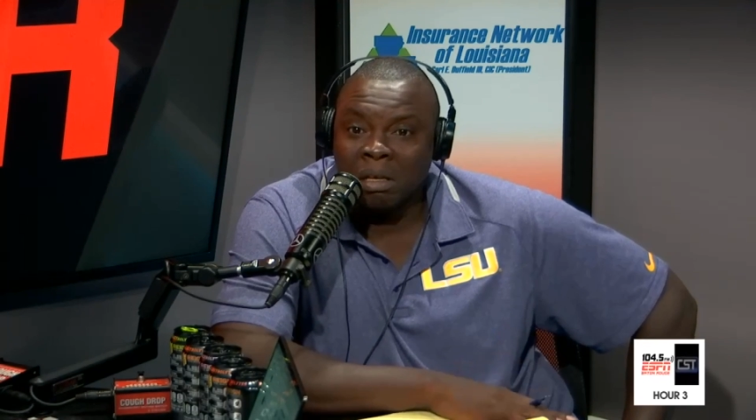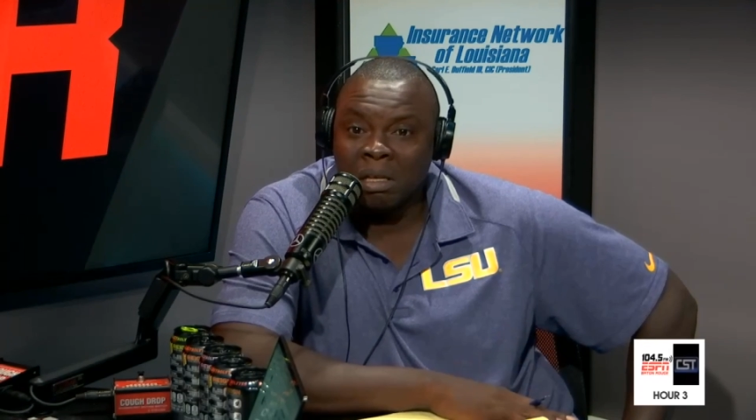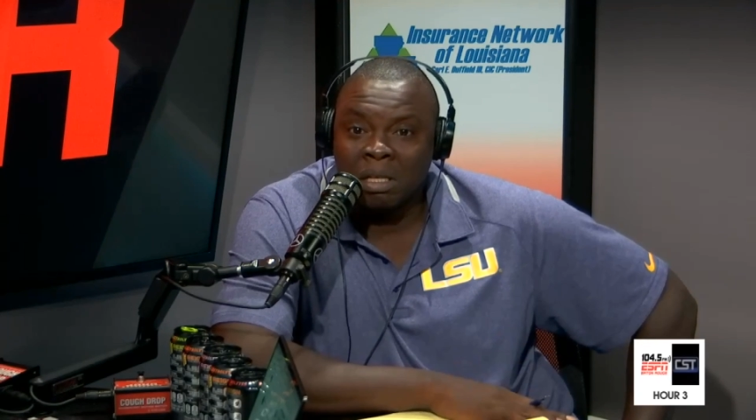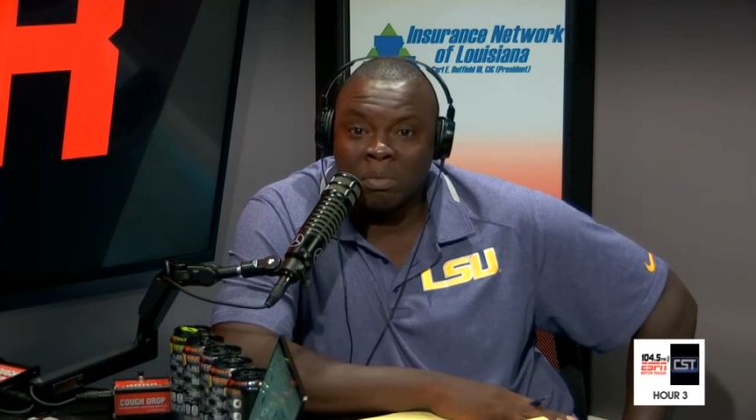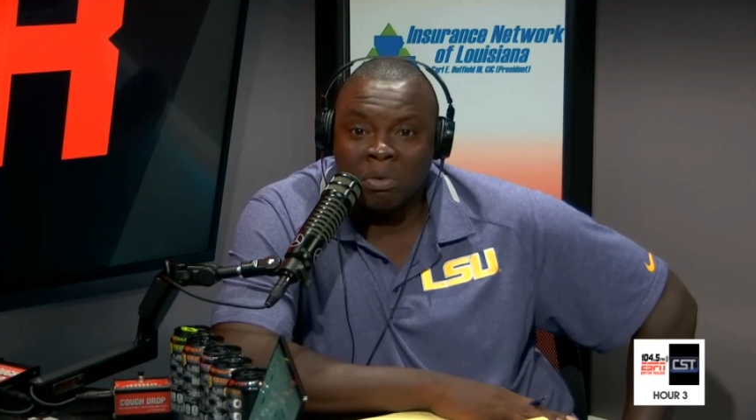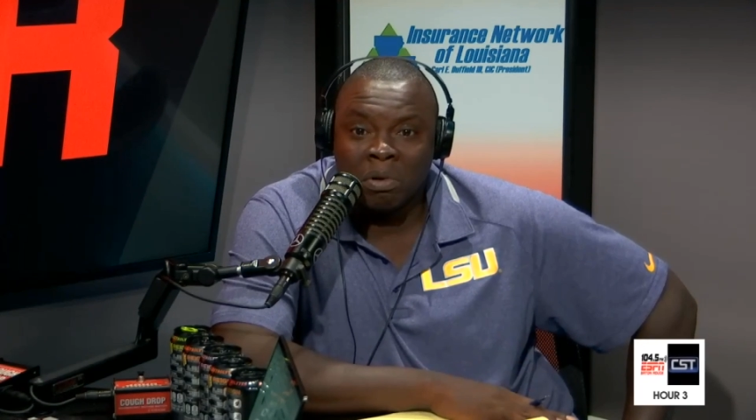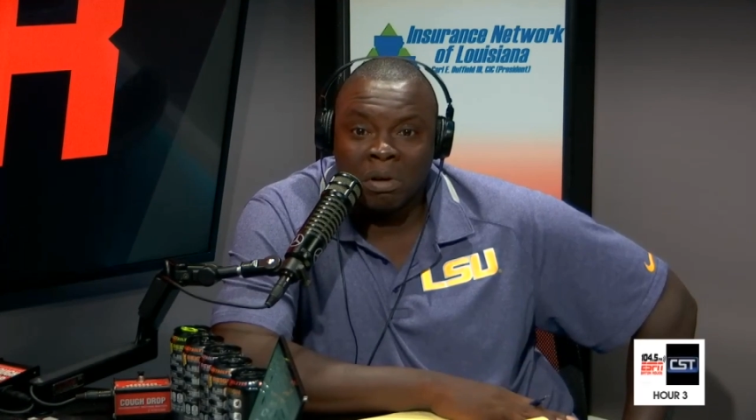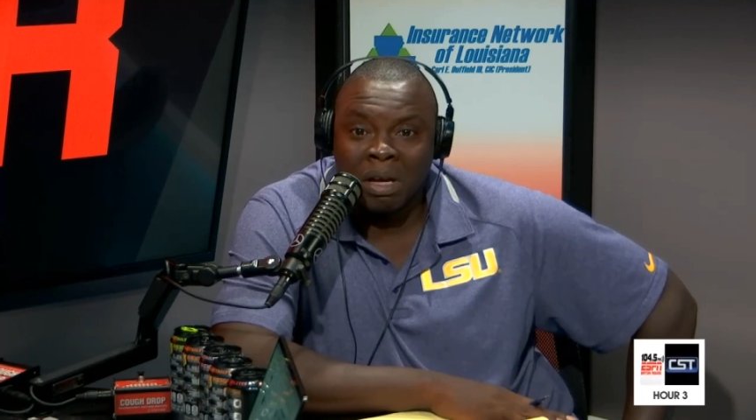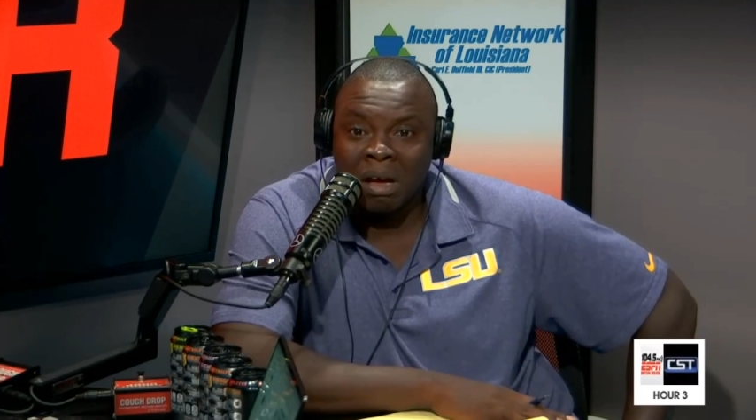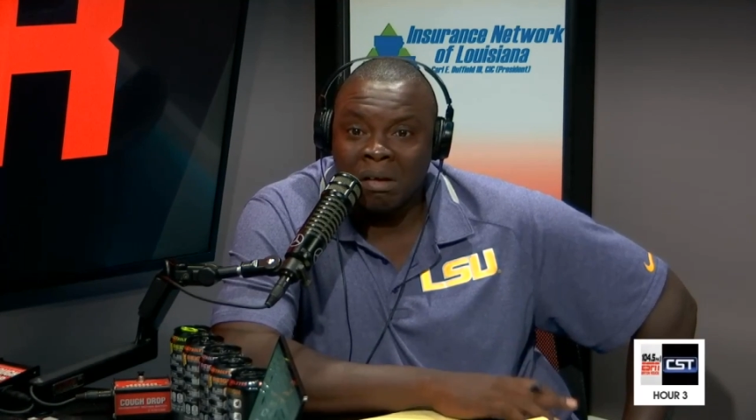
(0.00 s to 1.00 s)
gets him a
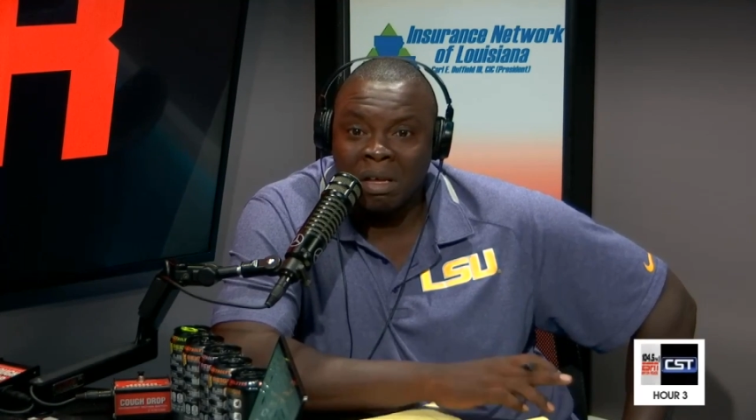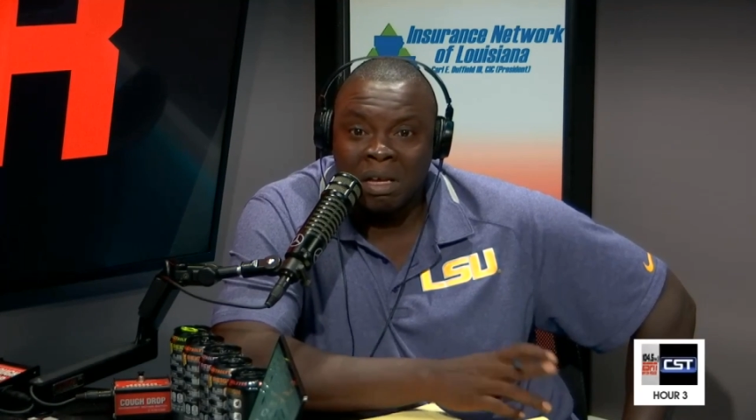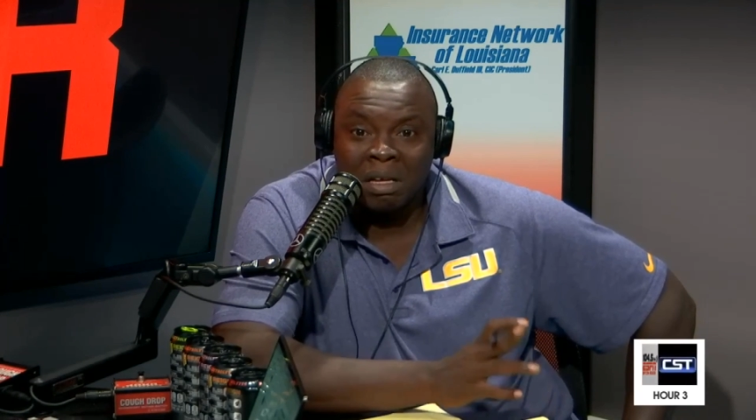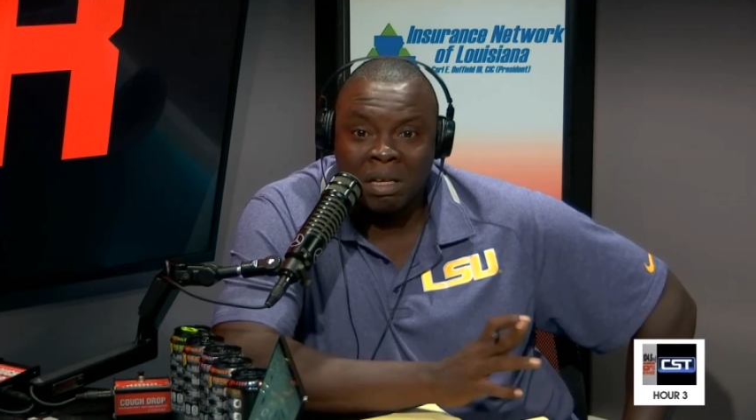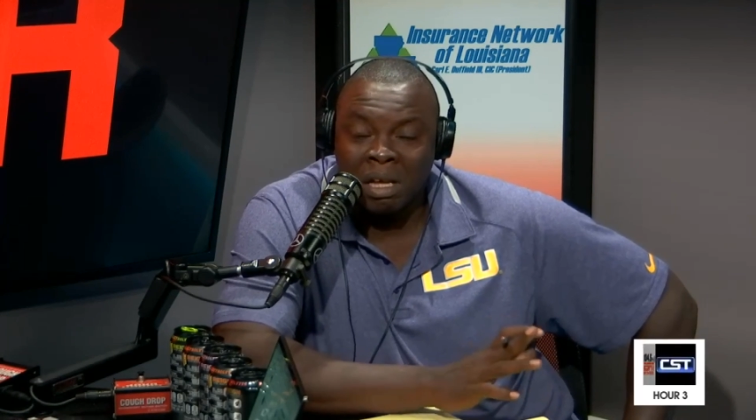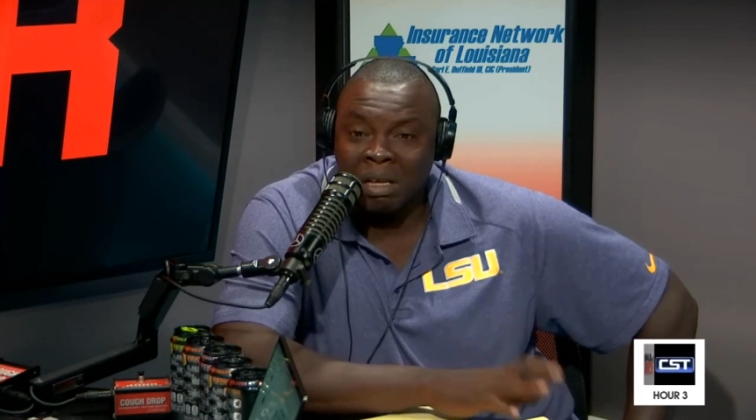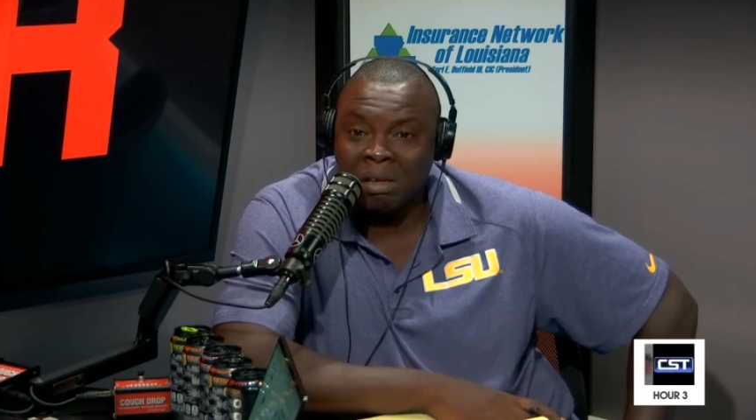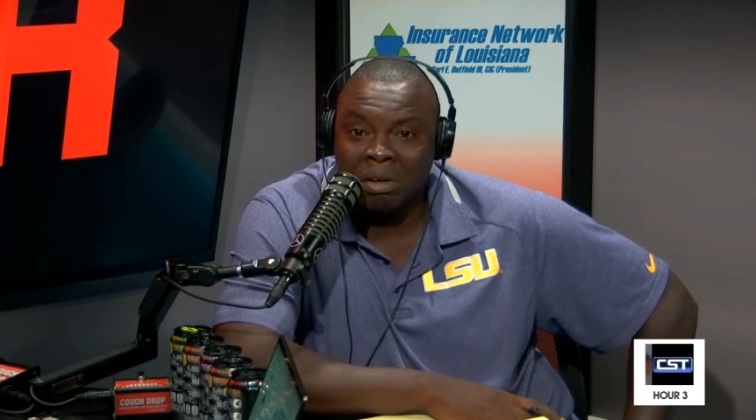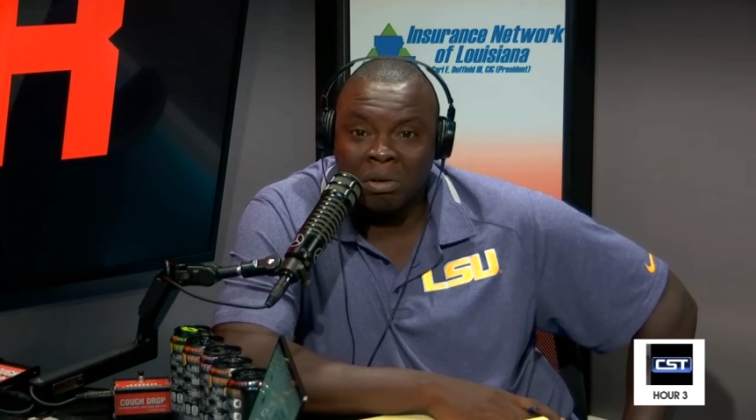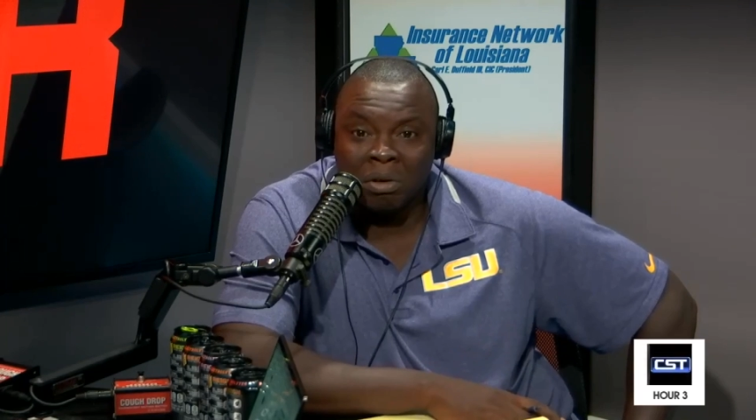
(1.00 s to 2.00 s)
workout in,
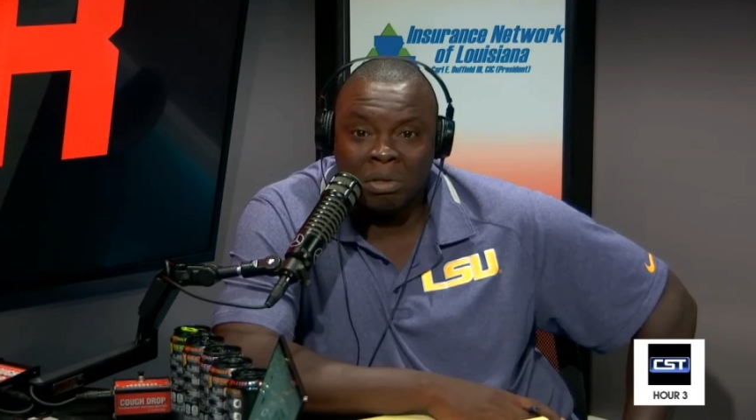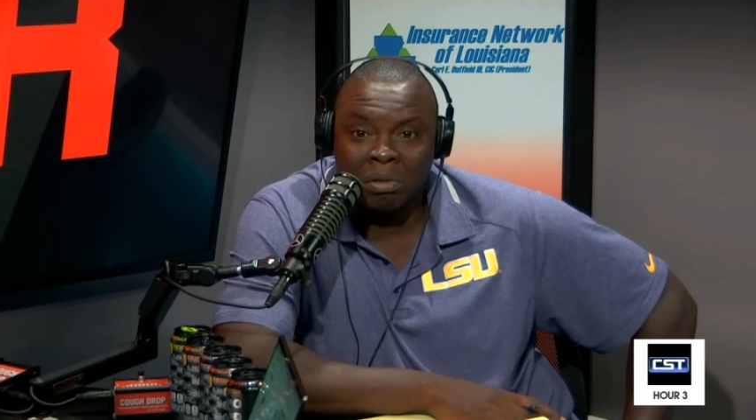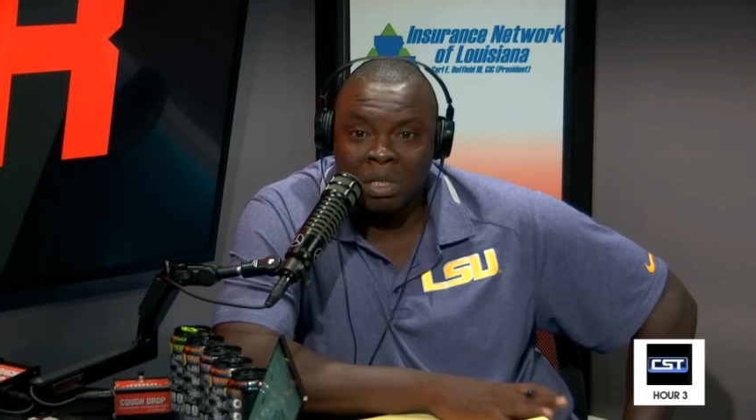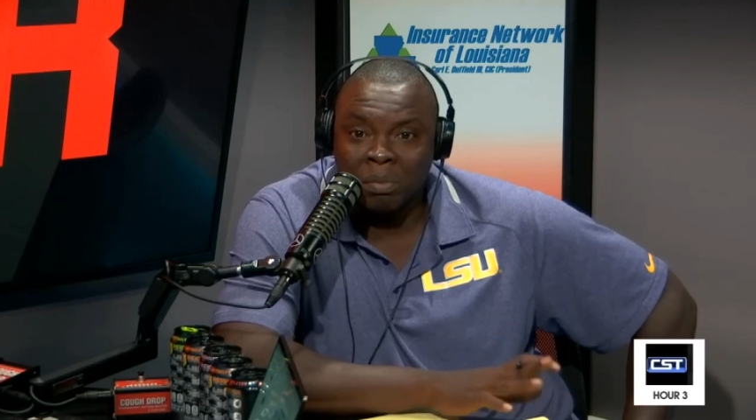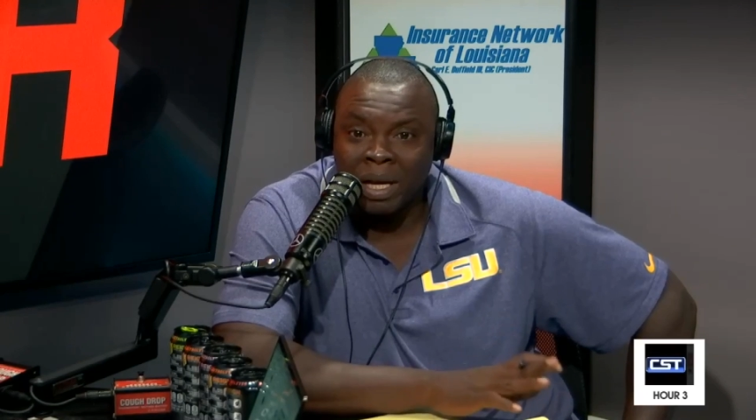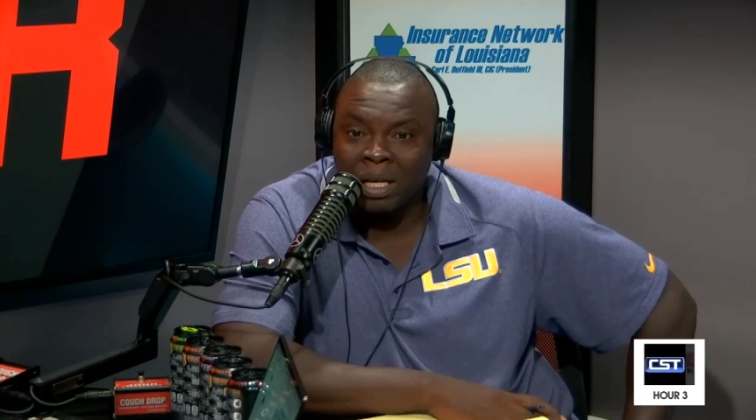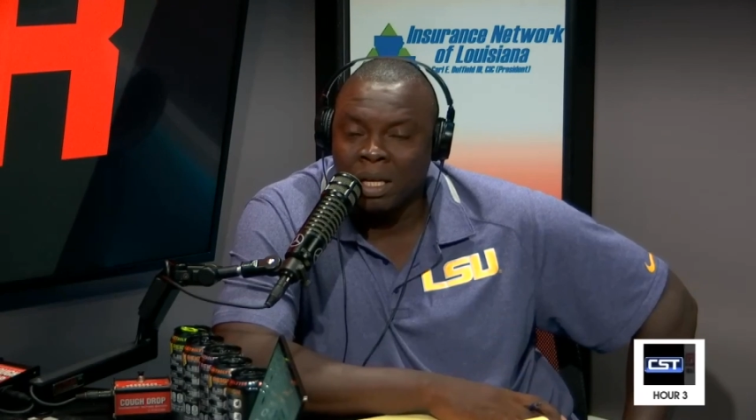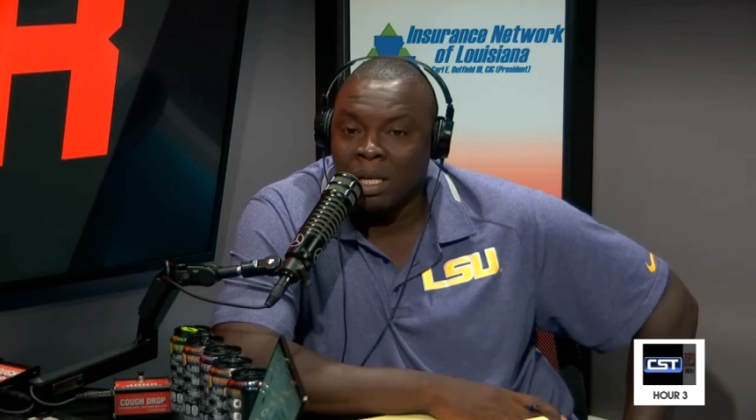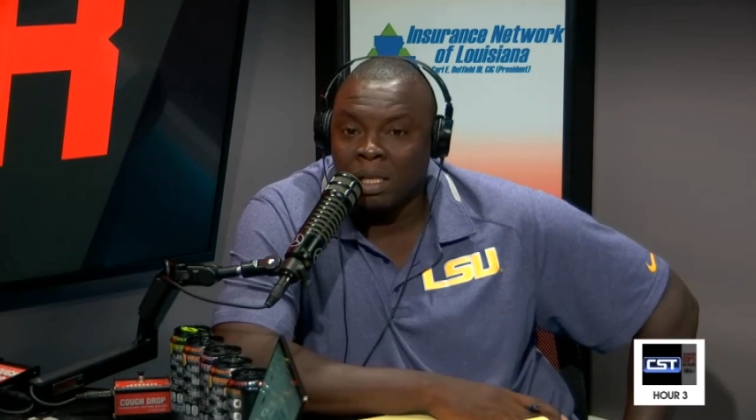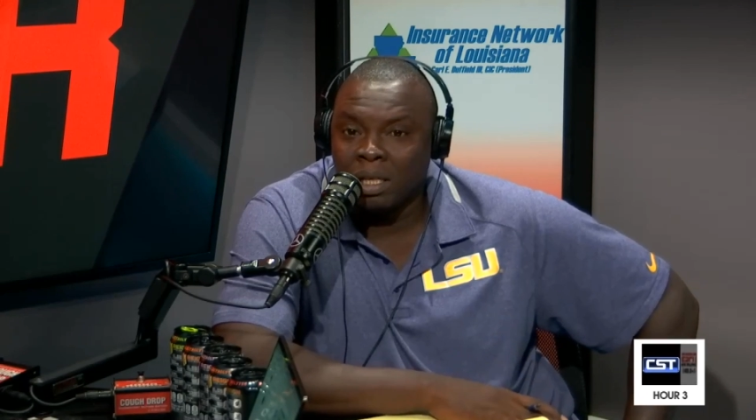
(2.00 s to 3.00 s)
and you know, go do his main.